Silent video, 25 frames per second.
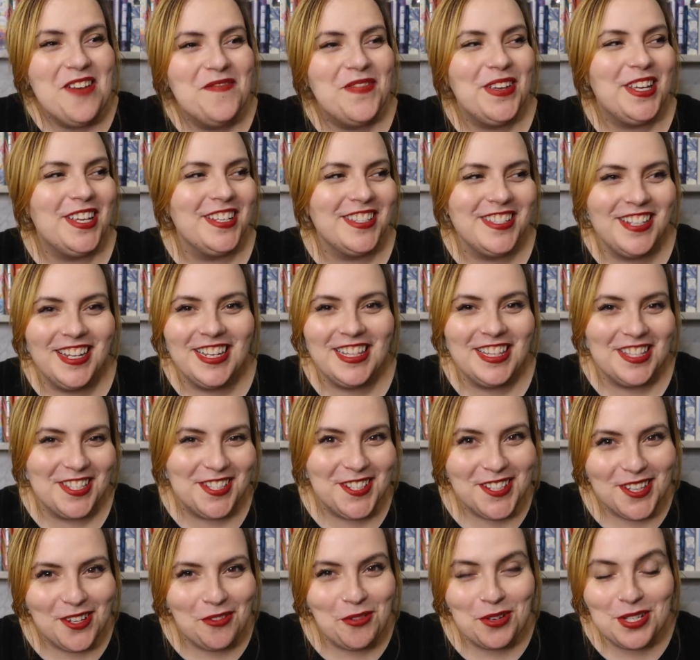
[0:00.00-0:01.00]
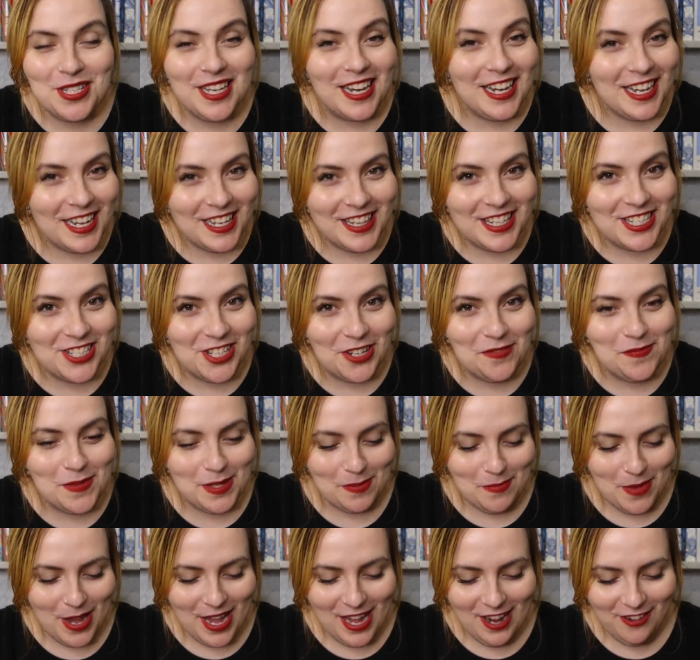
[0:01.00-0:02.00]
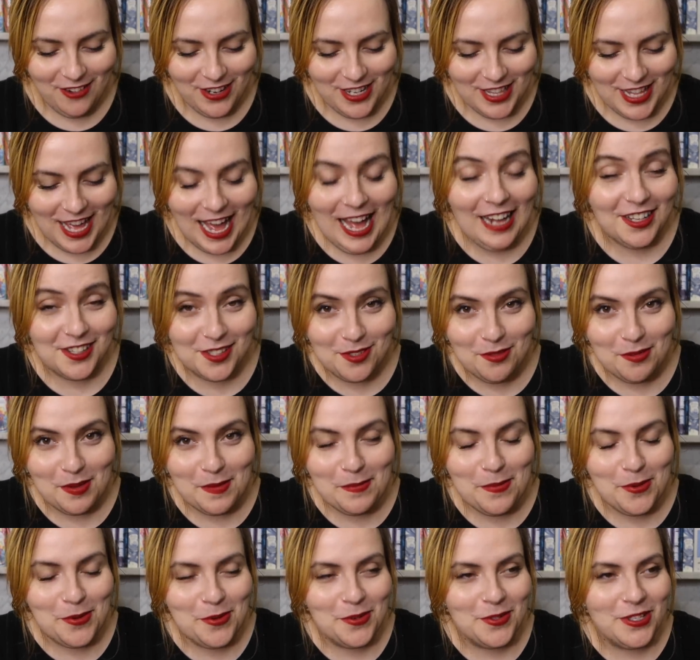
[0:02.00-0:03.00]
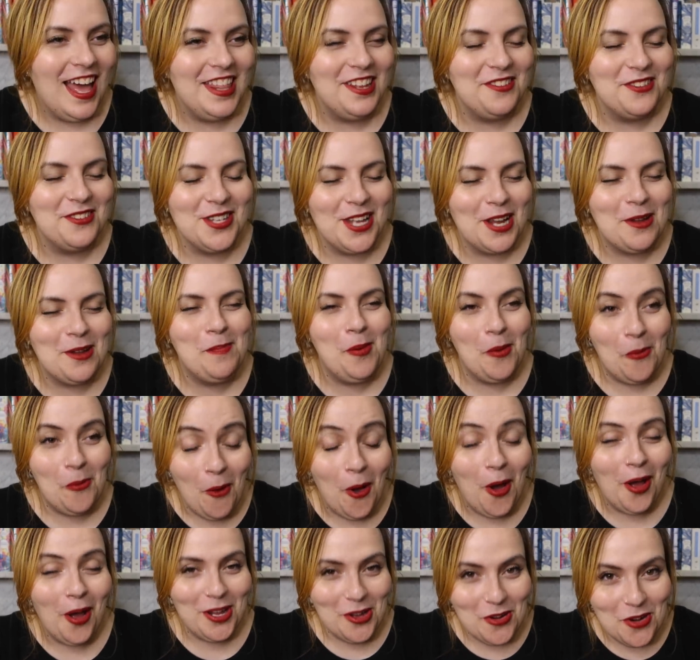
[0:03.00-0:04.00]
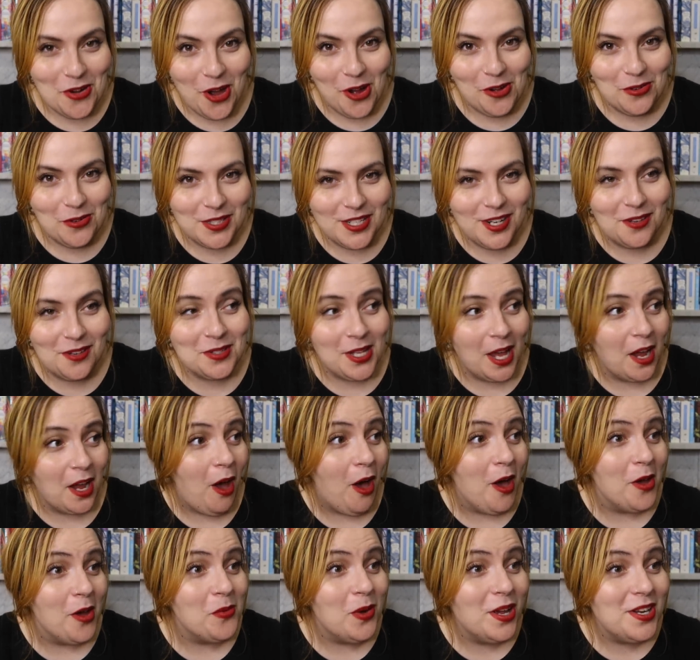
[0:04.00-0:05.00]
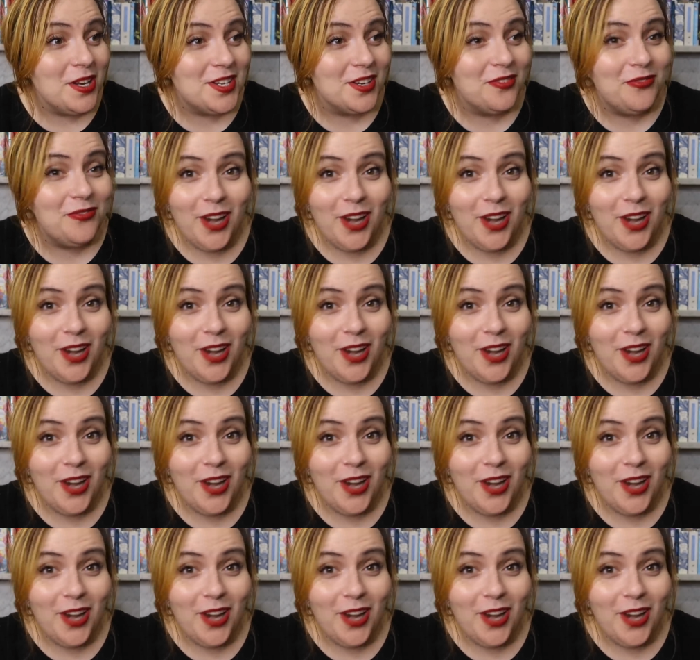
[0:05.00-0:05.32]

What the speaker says: Because like there wasn't any other gyms in my area that had swimming pools. And he was like, but what are your goals? And I was like, I want to